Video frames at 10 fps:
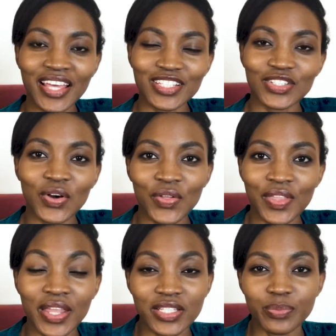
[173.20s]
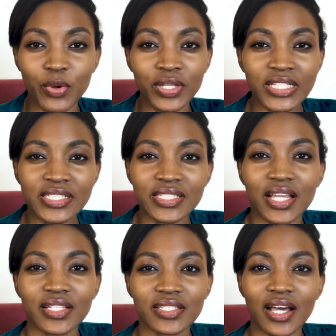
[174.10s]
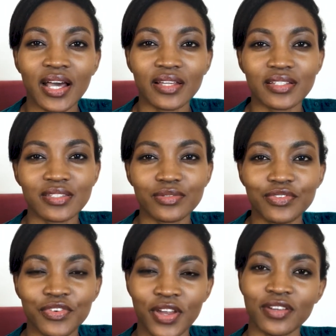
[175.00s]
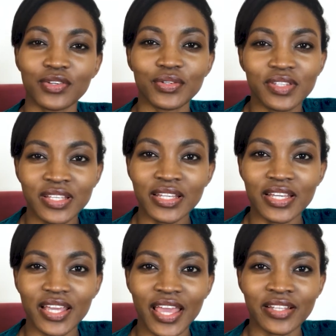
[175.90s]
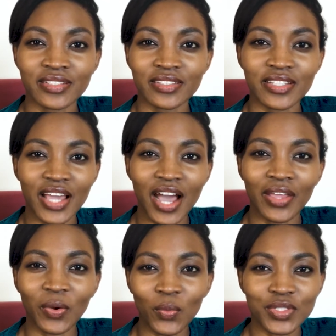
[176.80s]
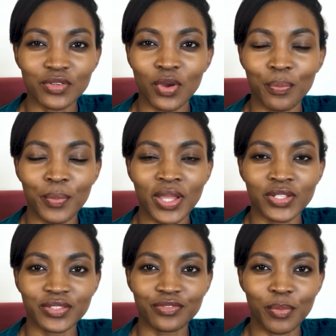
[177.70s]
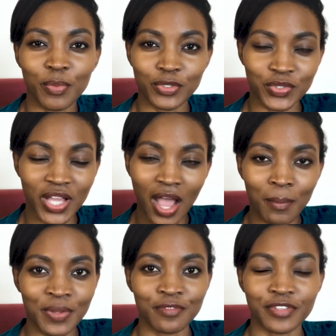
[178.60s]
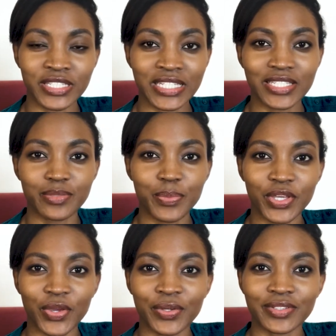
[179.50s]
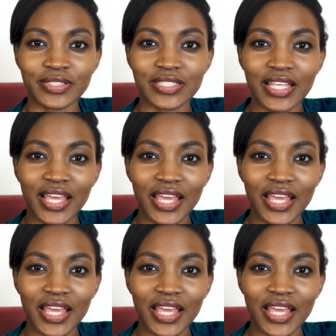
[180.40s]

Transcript: So the next point is Qatar. It's very unique and I always recommend for people to come and visit because